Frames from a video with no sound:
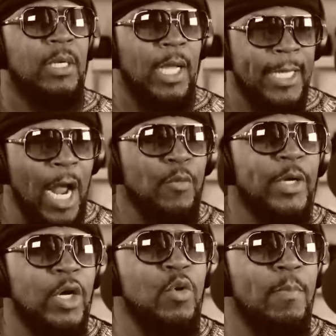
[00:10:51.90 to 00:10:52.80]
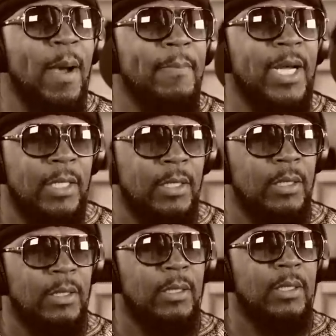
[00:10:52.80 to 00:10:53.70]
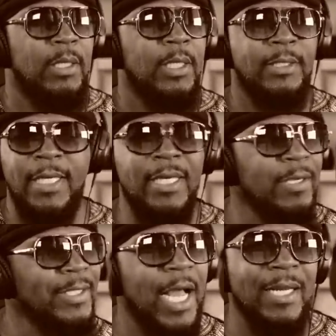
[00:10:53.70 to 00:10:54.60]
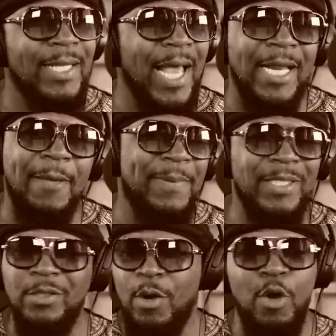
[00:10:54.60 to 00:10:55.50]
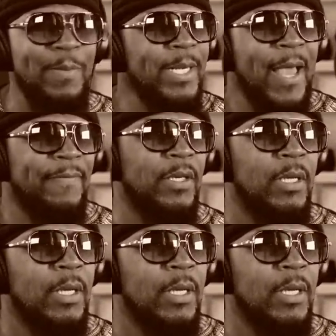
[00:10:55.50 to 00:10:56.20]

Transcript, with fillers: and I recoup my money 10 years down the line, that business don't owe me nothing.